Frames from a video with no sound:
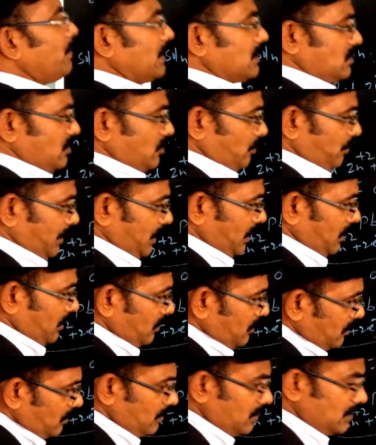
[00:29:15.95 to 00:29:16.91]
plus 2 mean
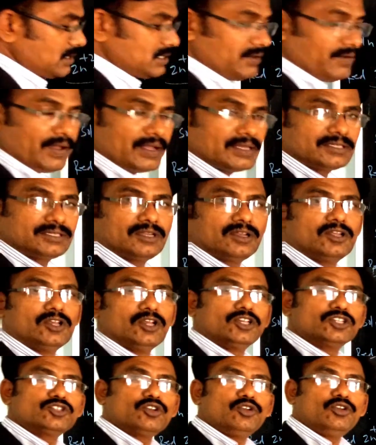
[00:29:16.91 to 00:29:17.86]
this reaction.
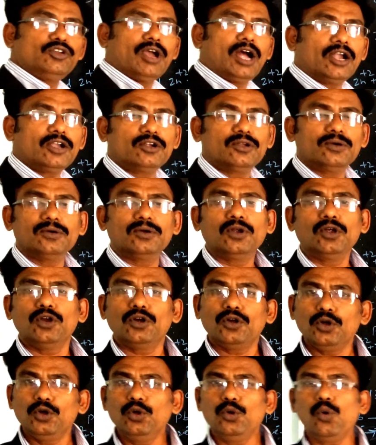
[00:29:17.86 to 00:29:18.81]
So you have to
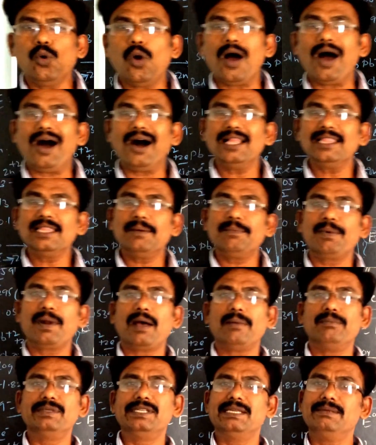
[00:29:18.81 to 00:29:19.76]
do all the
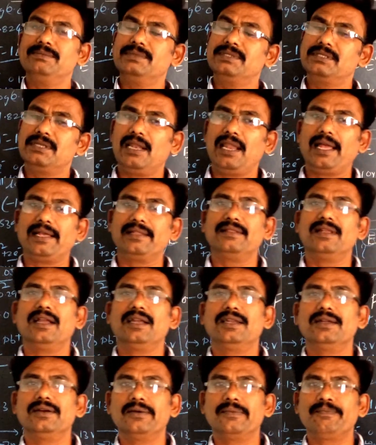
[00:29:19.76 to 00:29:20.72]
problems like
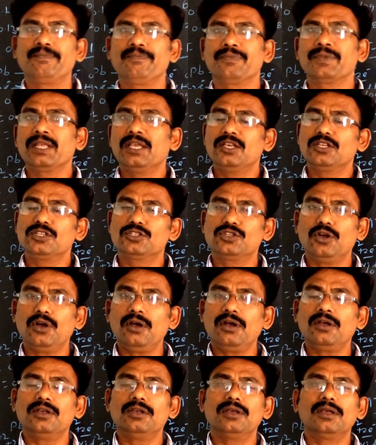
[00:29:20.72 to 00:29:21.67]
that.
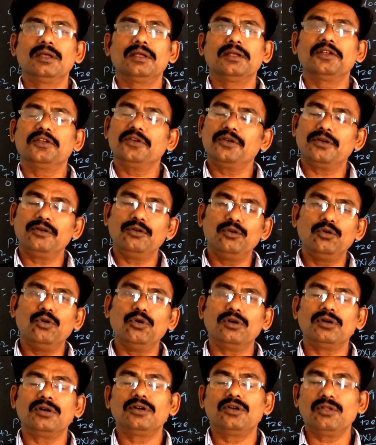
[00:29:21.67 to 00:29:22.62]
So
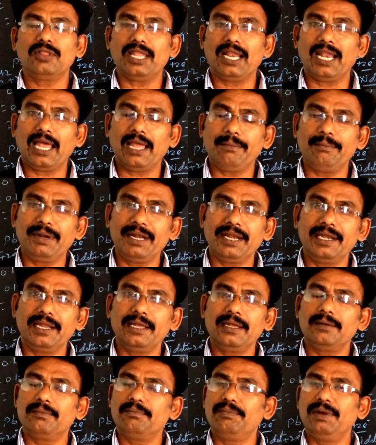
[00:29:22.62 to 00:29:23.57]
go to the
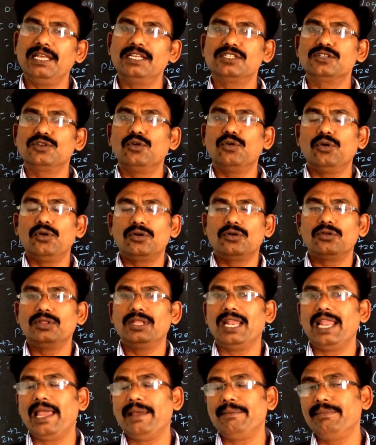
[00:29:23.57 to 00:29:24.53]
library, please go to
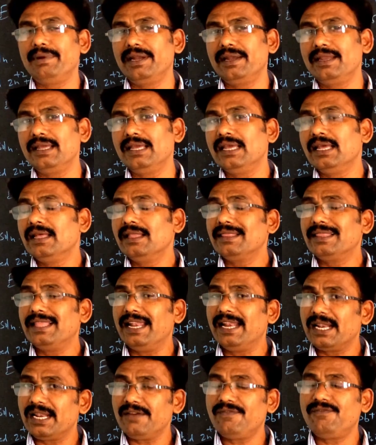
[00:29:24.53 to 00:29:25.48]
the library,
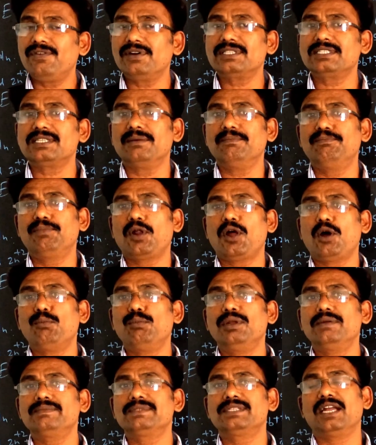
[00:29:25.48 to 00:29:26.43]
then refer some
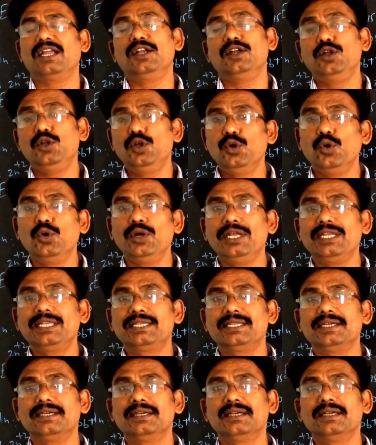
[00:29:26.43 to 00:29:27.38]
problems and do it